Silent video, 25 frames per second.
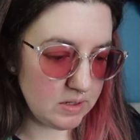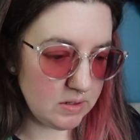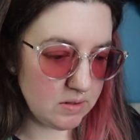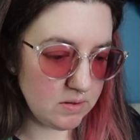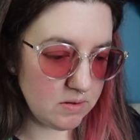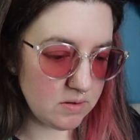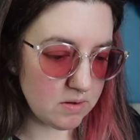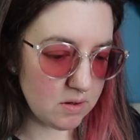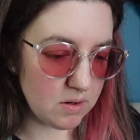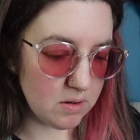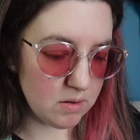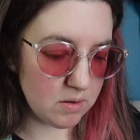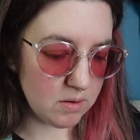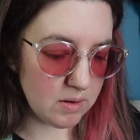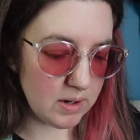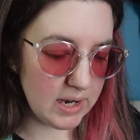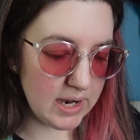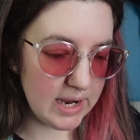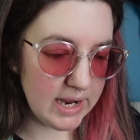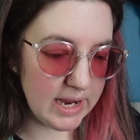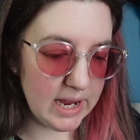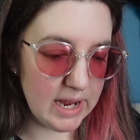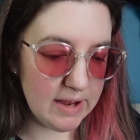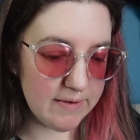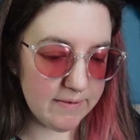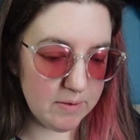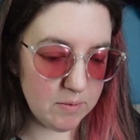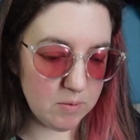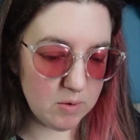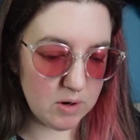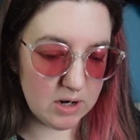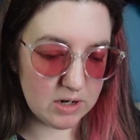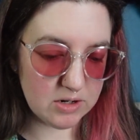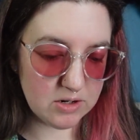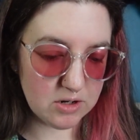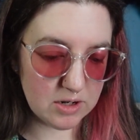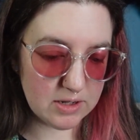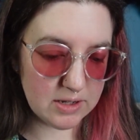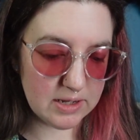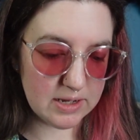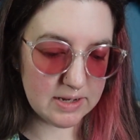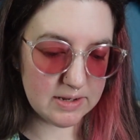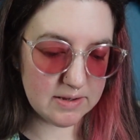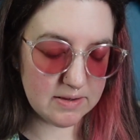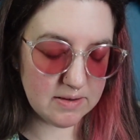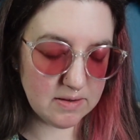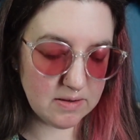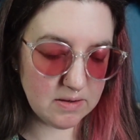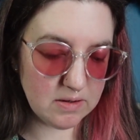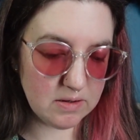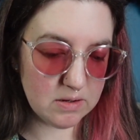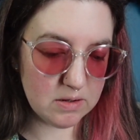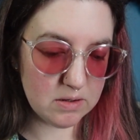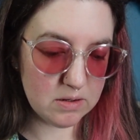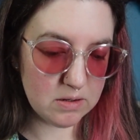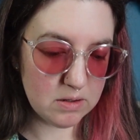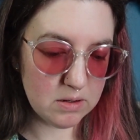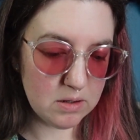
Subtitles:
So I haven't worked on this.